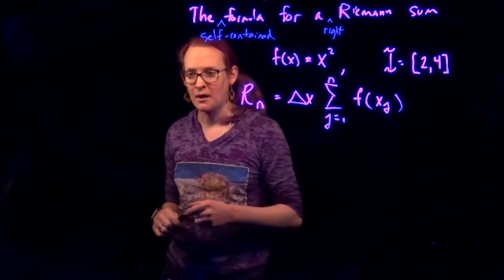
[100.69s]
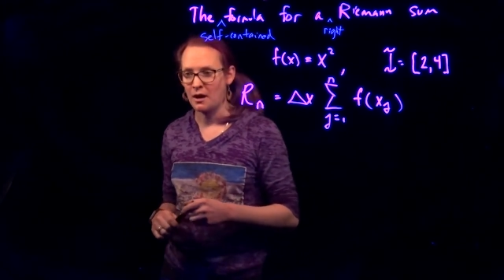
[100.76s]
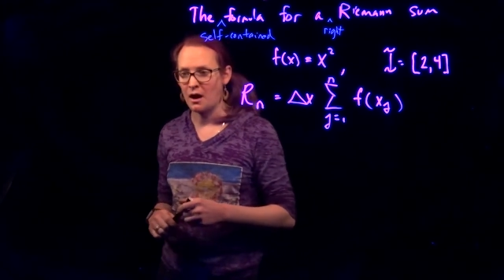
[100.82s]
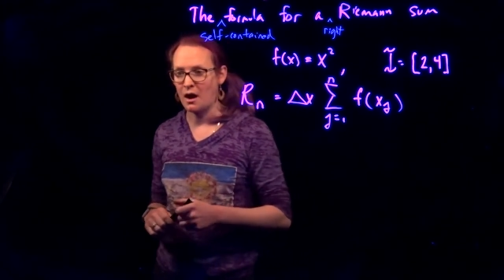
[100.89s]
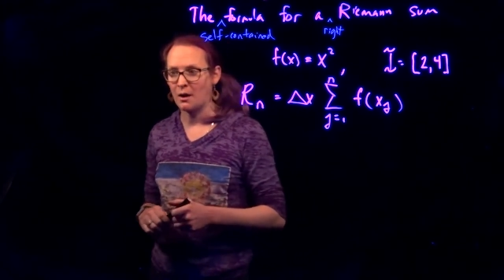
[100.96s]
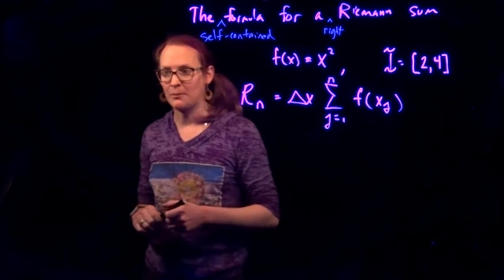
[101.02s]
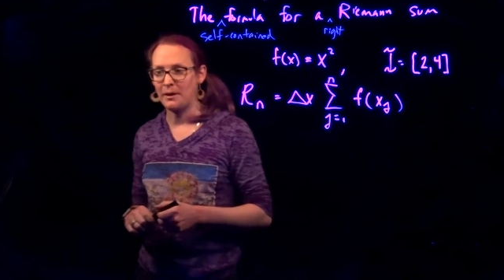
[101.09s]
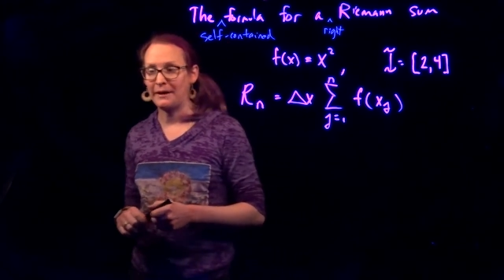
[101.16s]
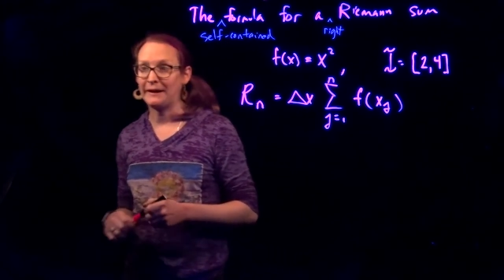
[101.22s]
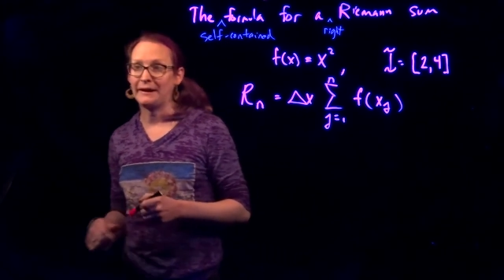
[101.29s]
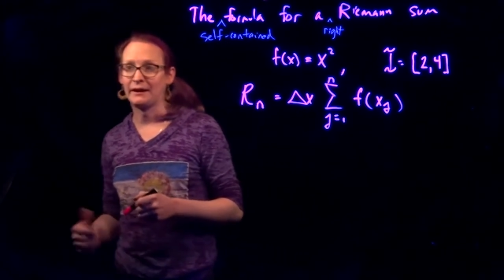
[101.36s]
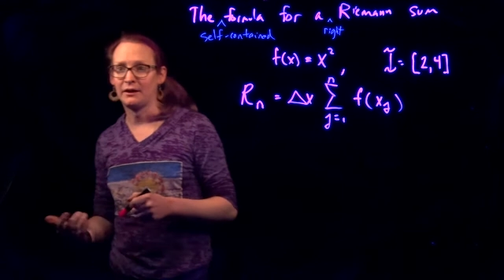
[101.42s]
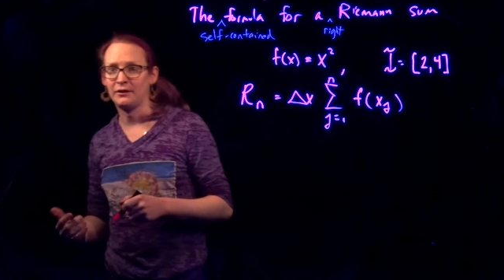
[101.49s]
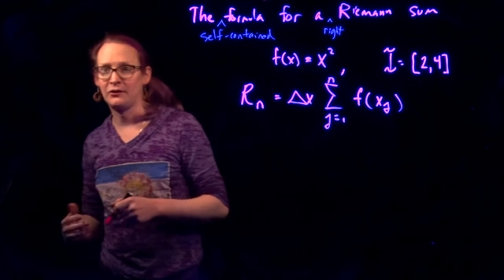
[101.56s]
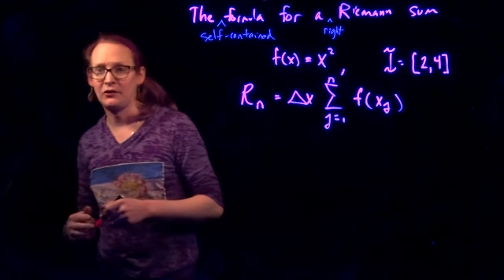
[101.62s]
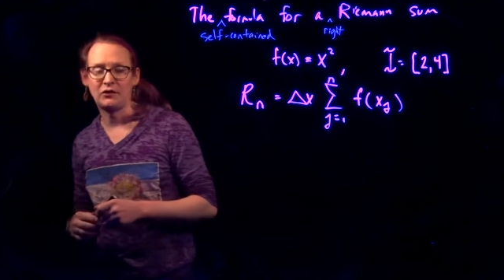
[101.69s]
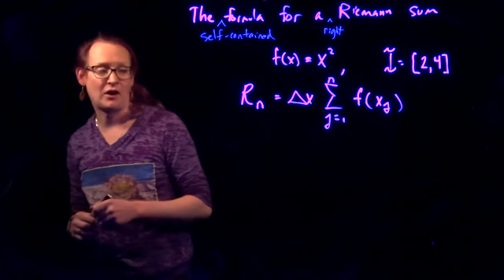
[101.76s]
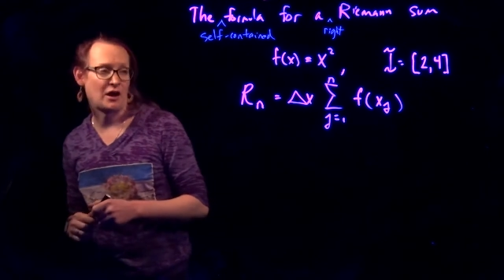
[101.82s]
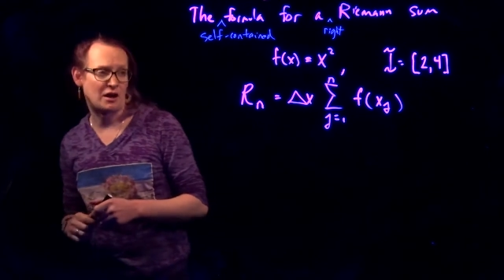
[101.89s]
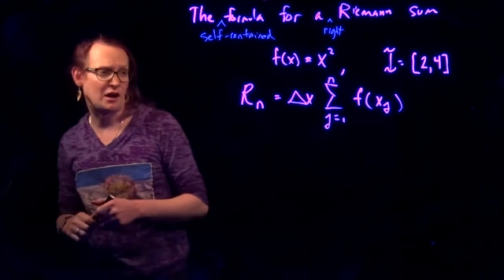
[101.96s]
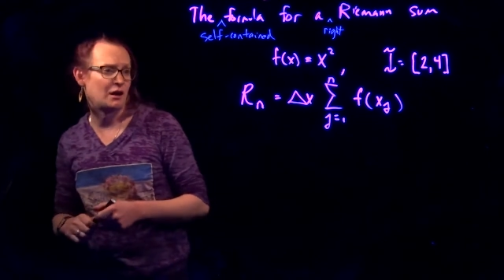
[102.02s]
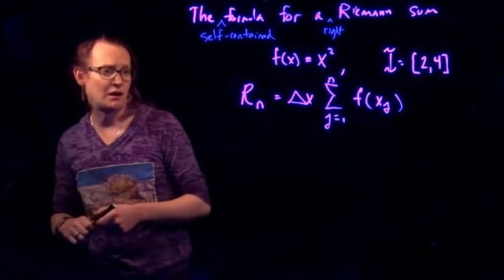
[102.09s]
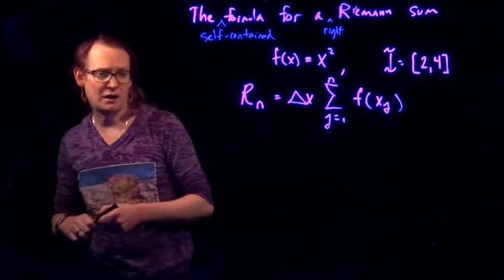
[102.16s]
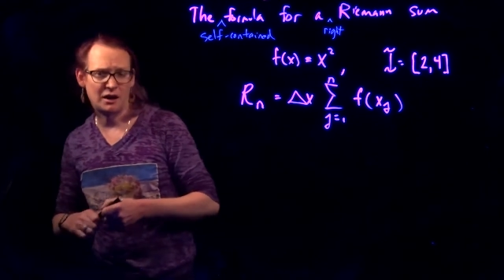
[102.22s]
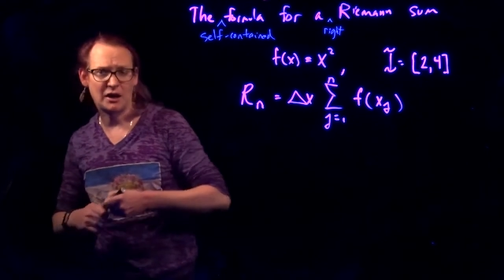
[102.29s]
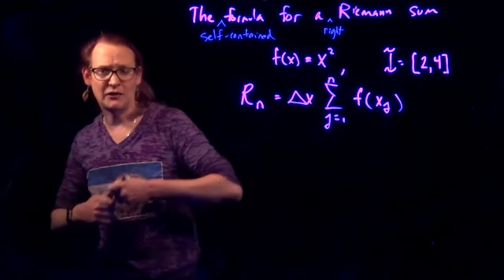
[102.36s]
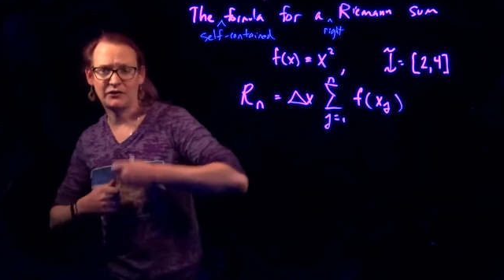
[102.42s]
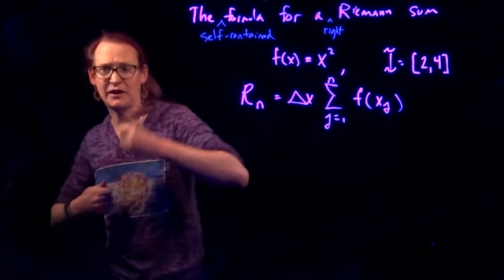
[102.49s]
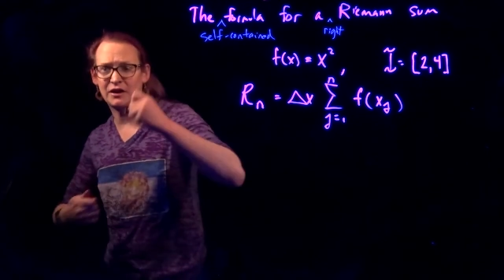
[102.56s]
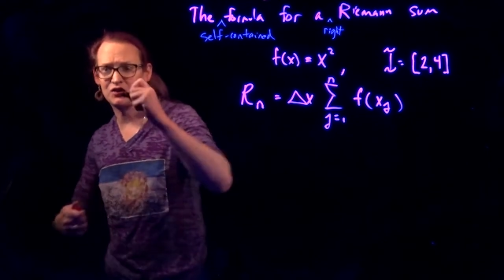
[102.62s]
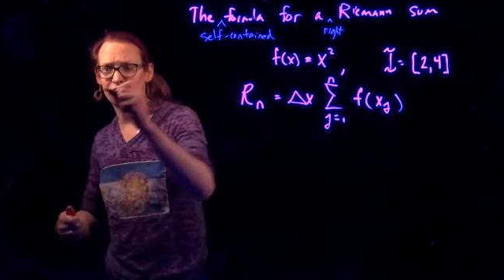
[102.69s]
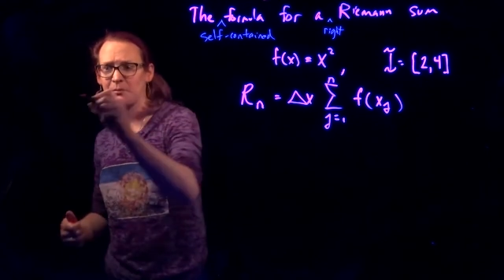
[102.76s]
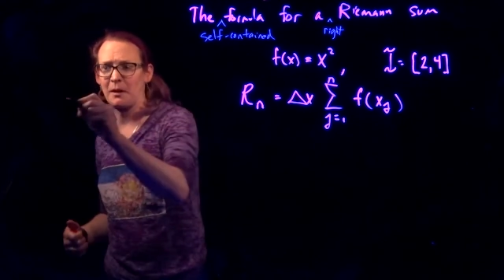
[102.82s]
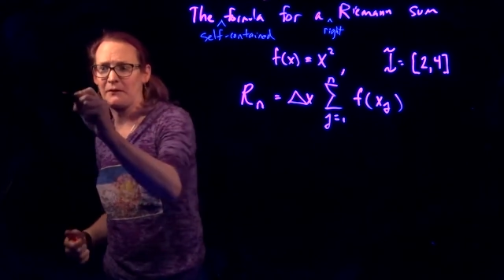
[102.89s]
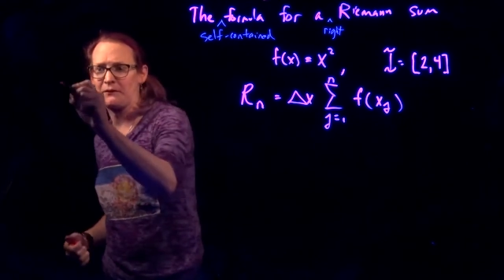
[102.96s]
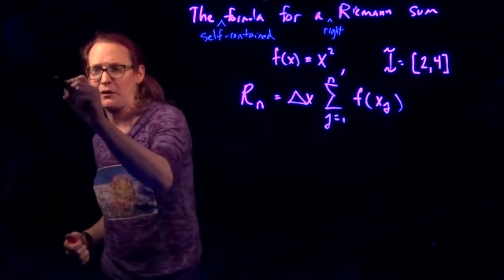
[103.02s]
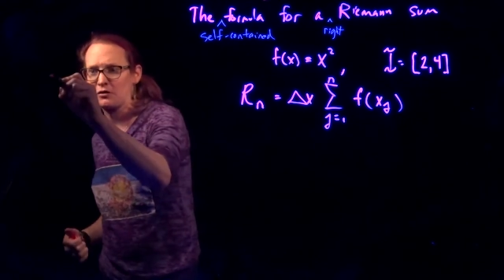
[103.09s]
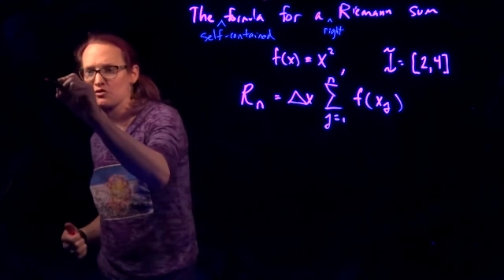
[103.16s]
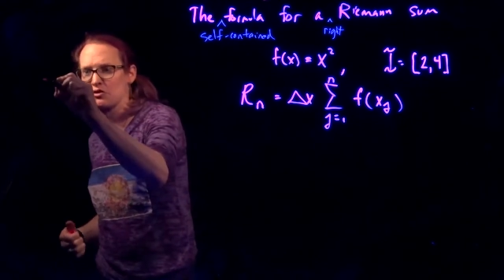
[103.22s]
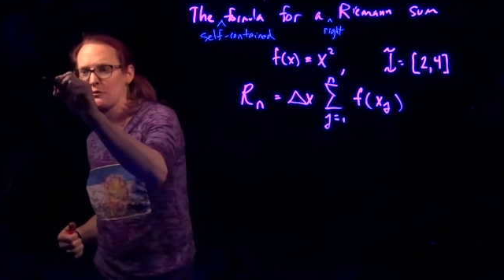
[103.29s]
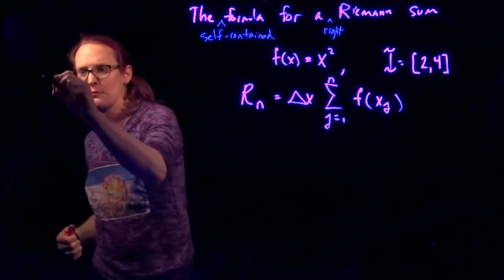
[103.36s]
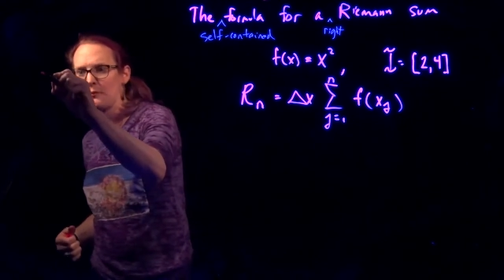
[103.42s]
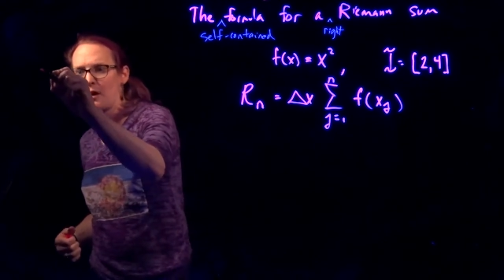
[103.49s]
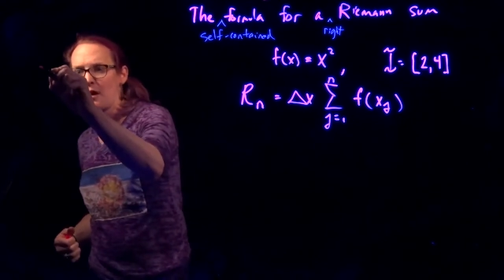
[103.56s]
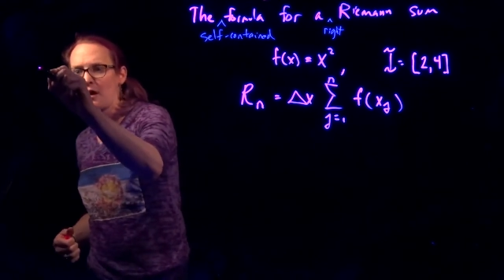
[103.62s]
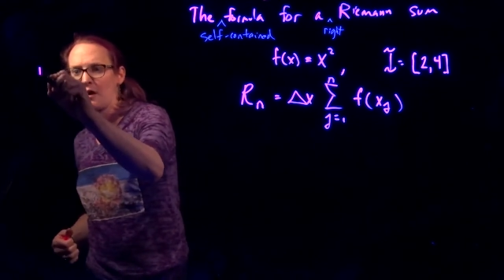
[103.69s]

um, and uh, a sketch of my function.